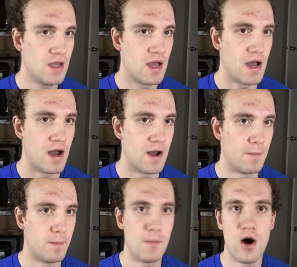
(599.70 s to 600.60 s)

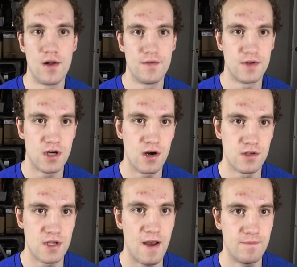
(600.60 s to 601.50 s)
All of the
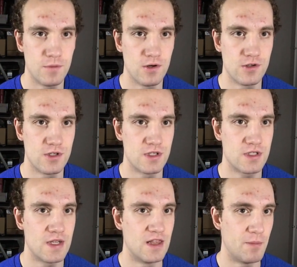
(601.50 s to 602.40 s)
cars I've purchased in the